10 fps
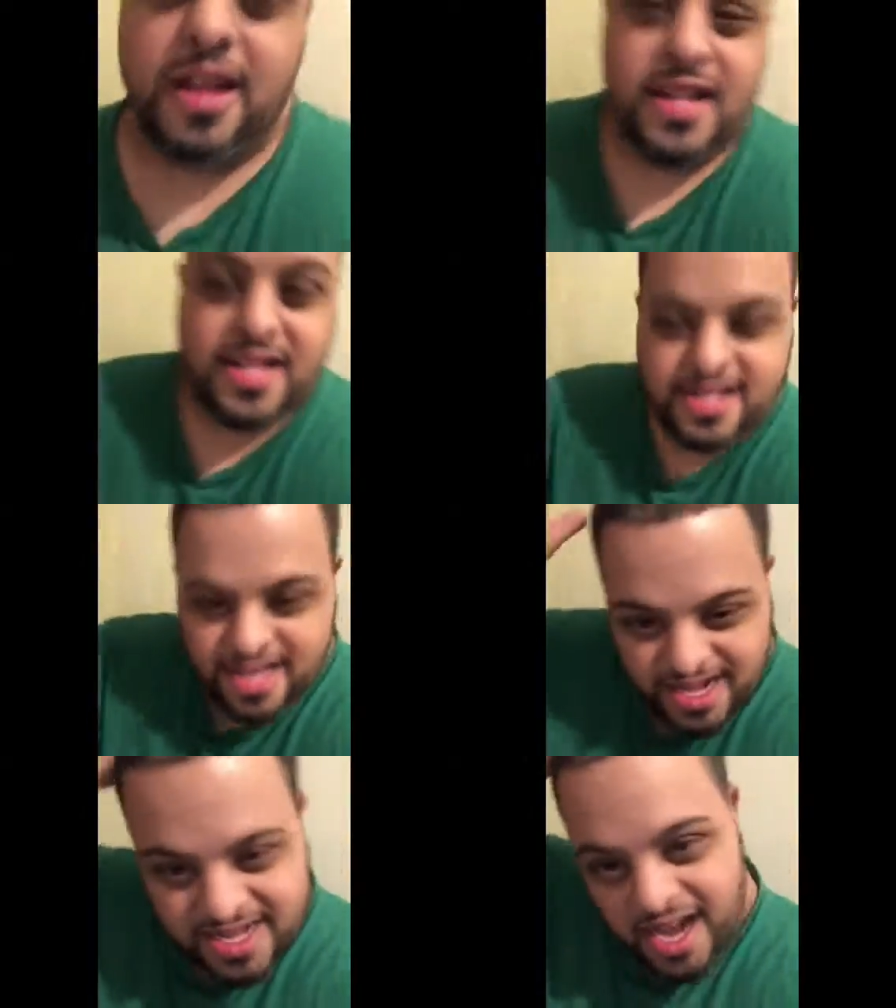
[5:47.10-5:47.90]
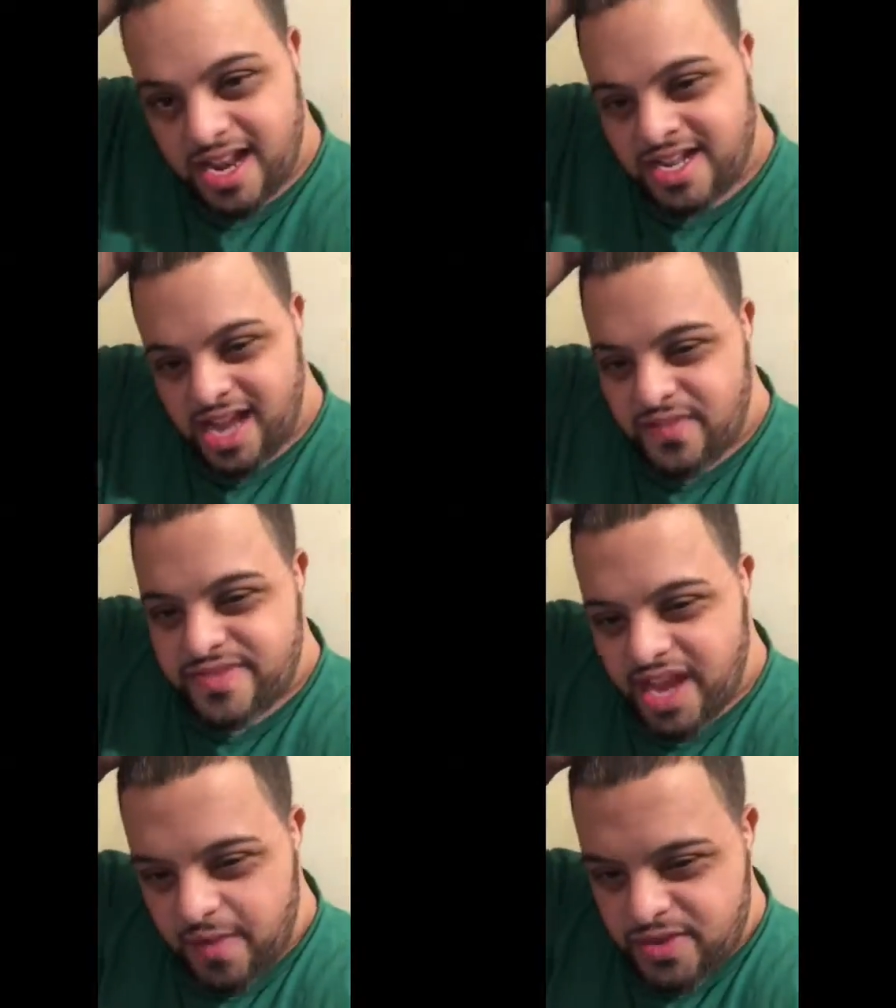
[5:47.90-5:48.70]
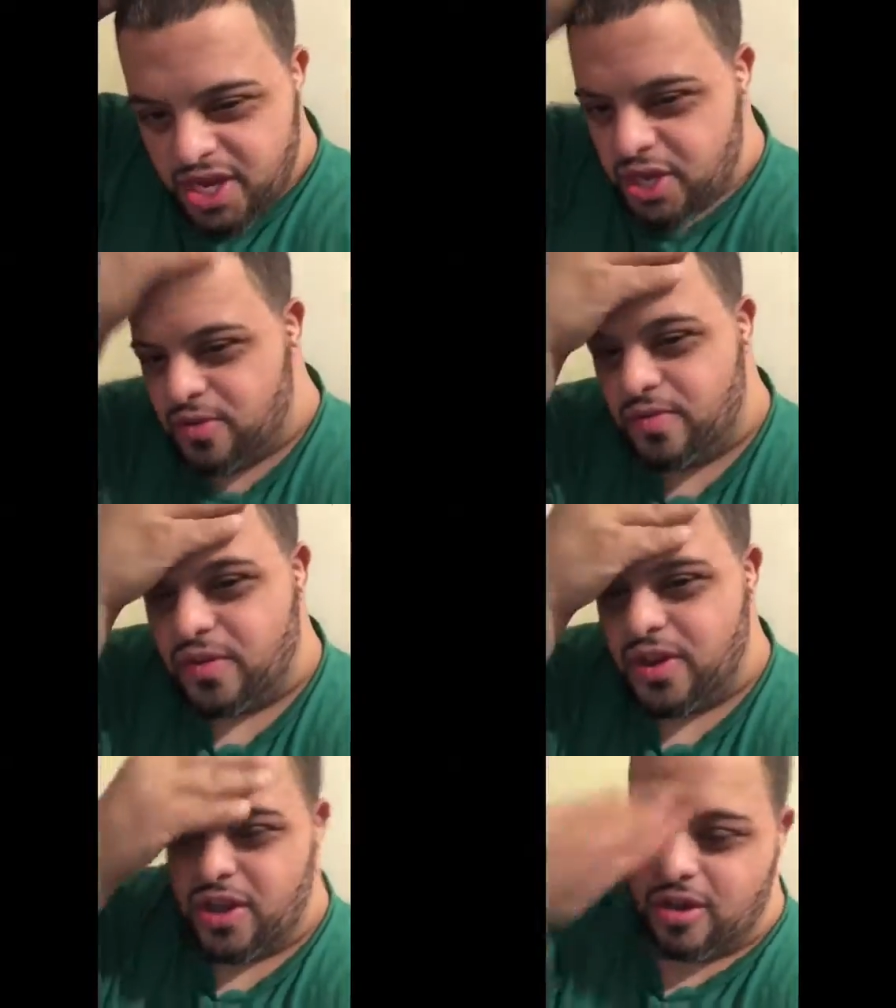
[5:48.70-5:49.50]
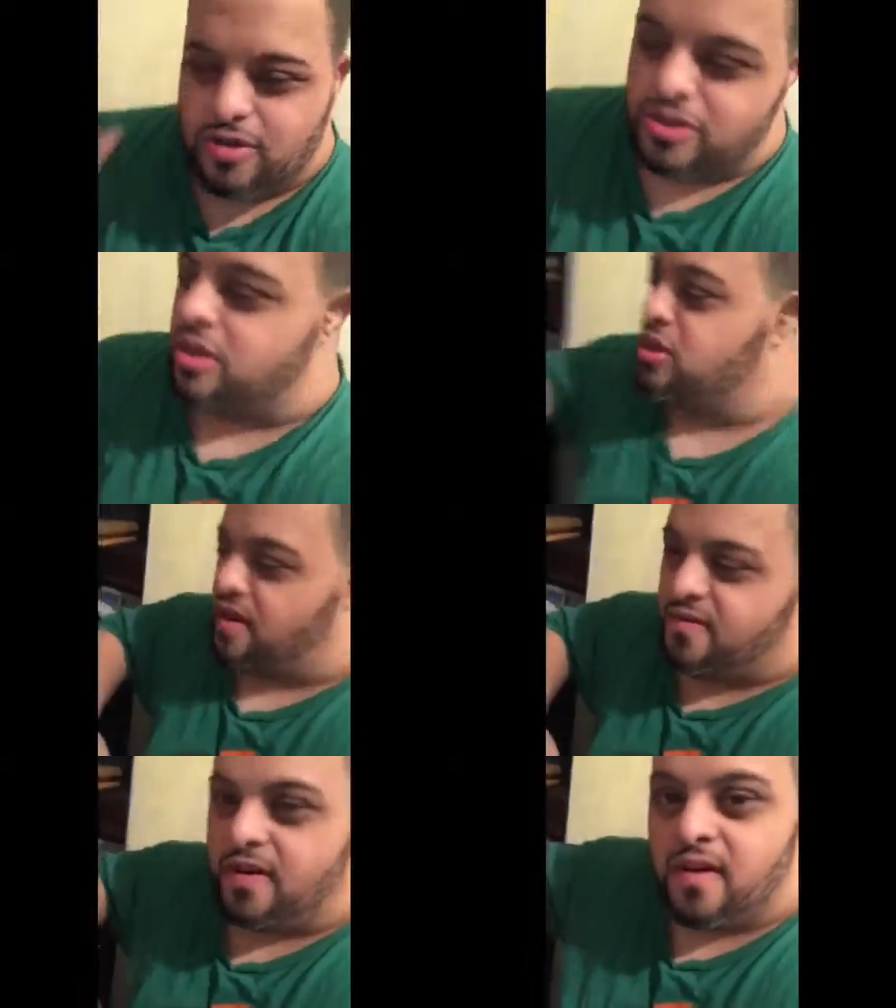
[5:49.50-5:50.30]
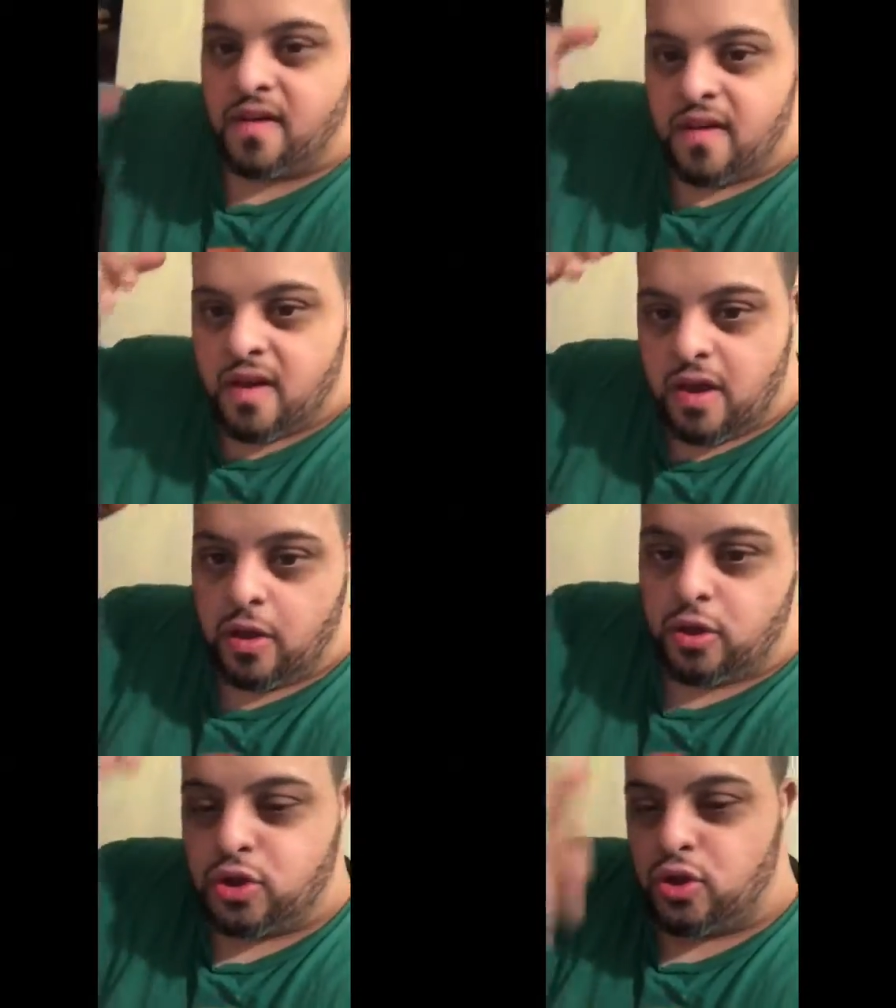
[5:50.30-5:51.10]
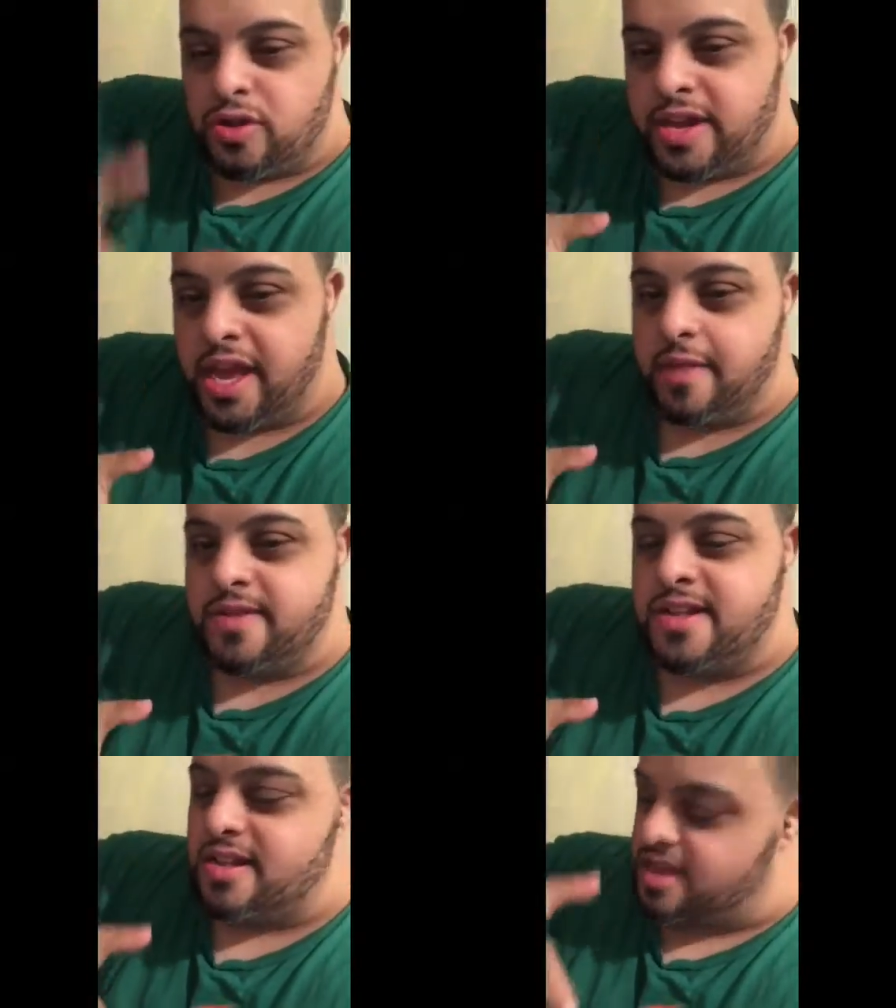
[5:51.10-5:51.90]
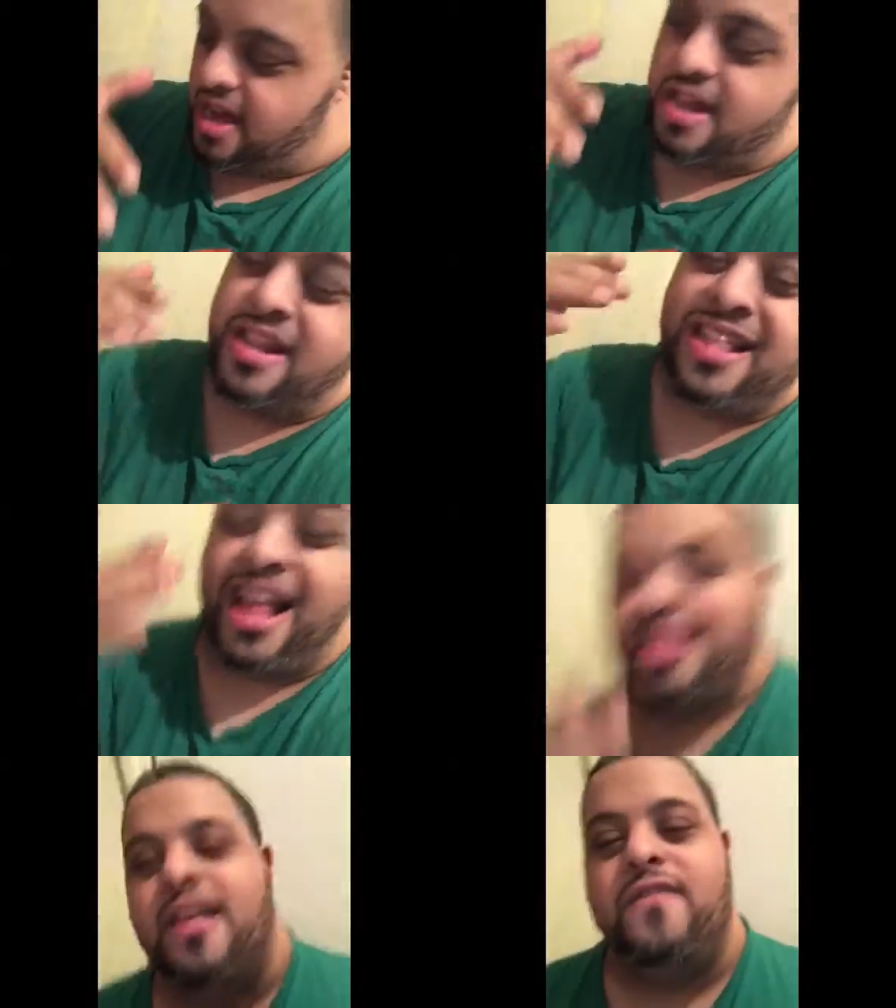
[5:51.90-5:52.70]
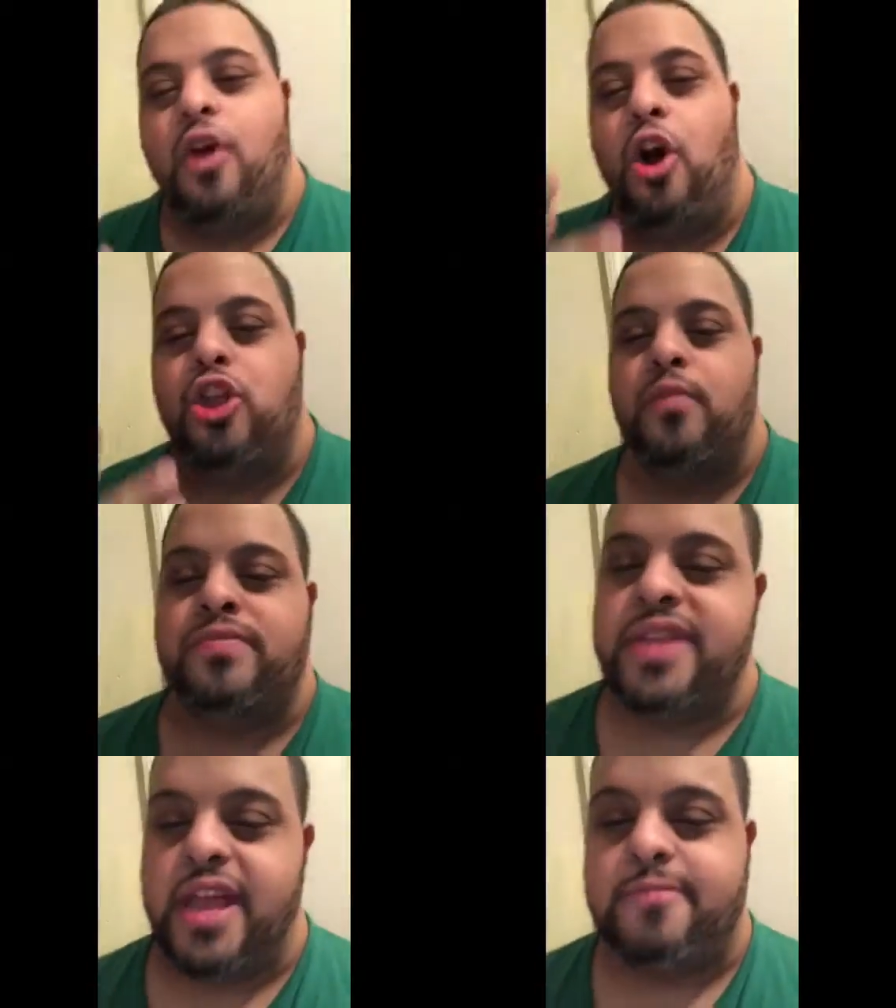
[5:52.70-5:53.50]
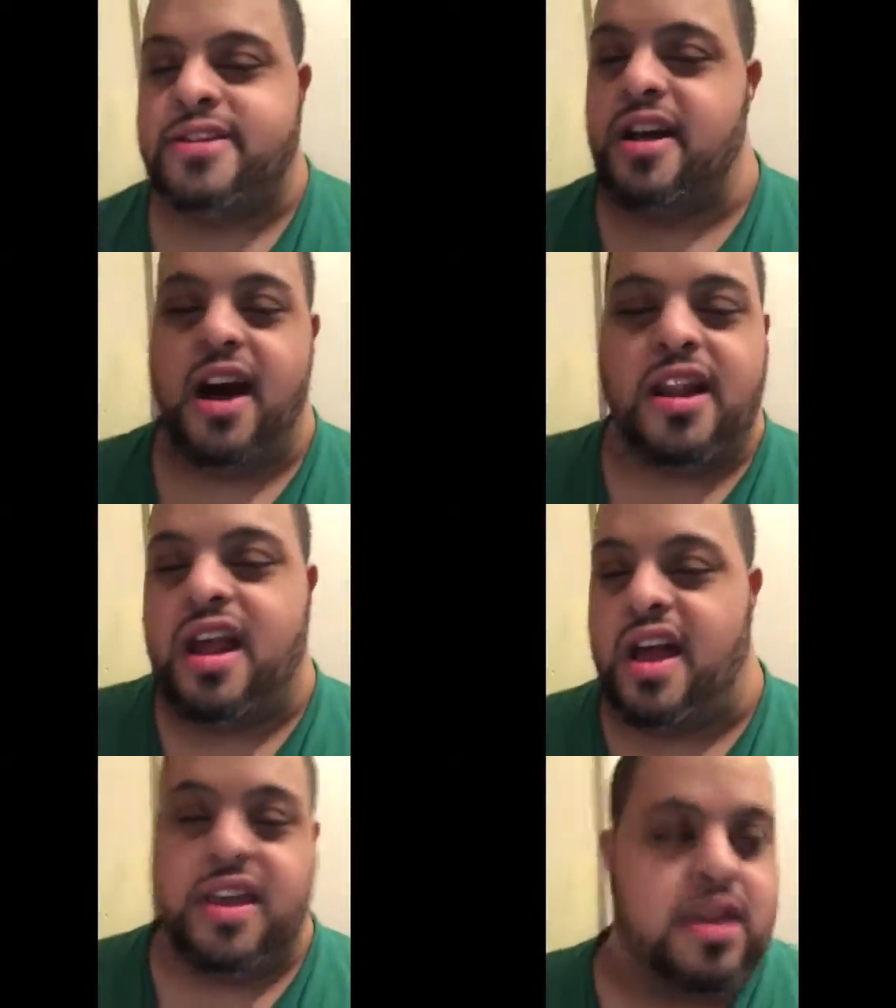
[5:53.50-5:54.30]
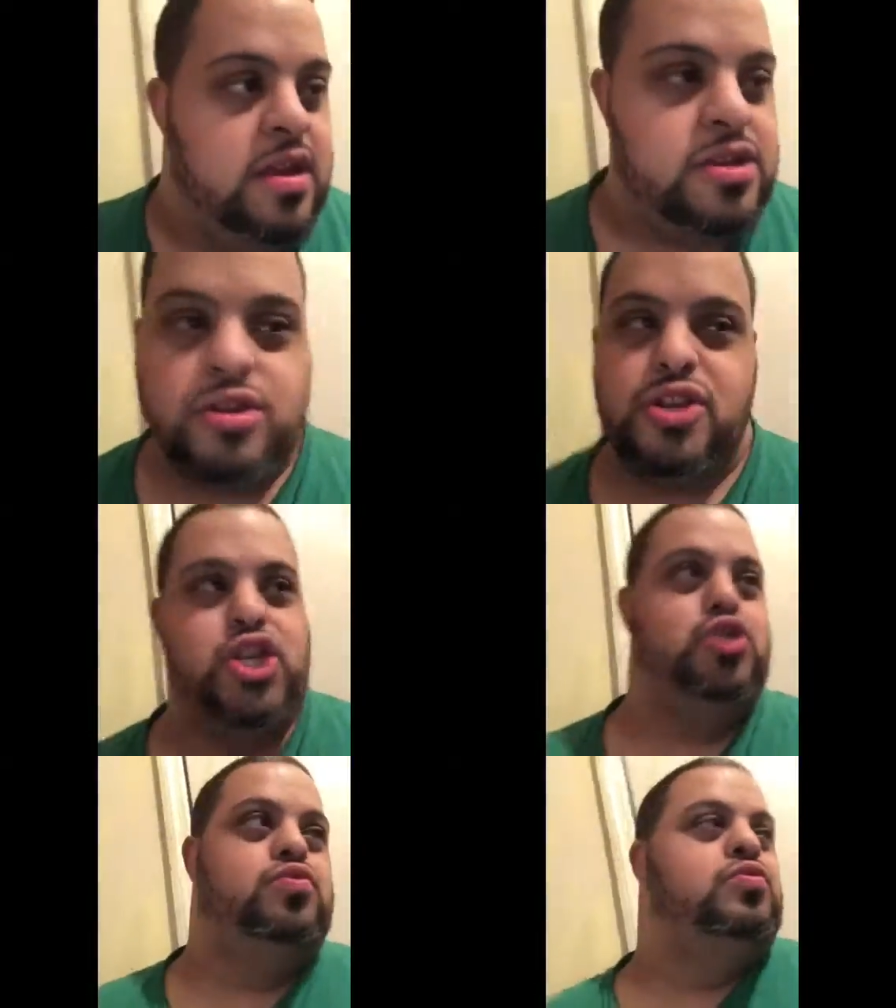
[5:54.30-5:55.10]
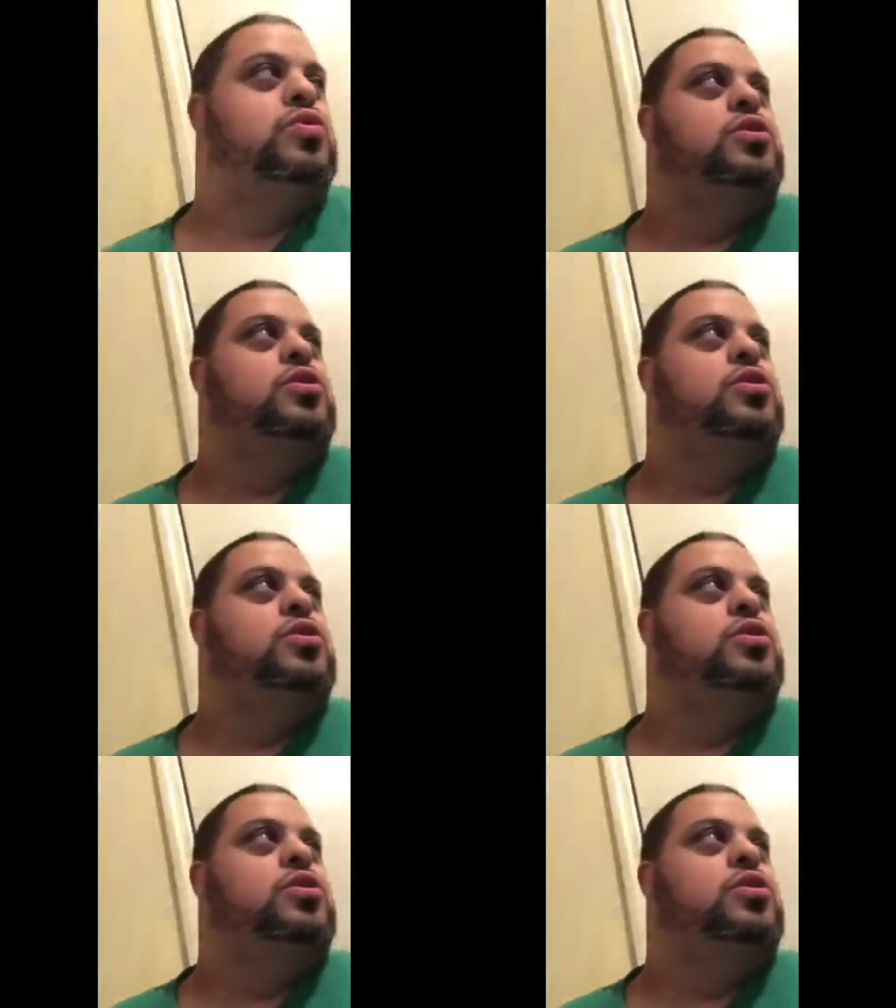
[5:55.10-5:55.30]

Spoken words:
it's not the same thing to you. You have a good names. I love all them names I like to do.